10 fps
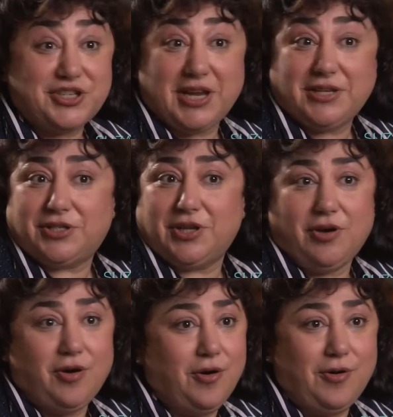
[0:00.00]
Changed the
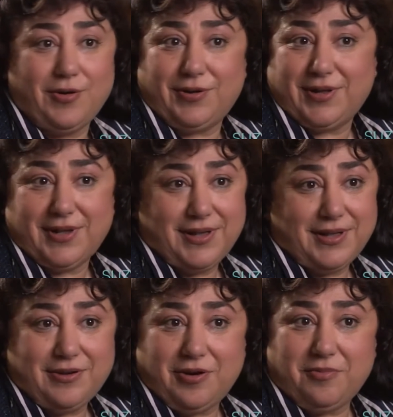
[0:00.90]
whole
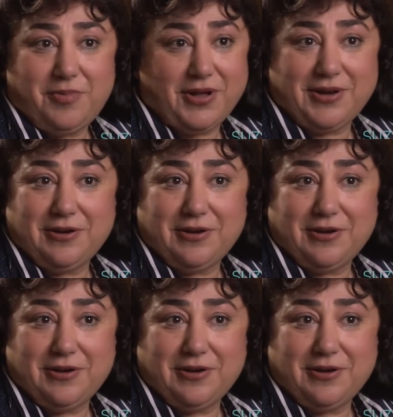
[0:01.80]
company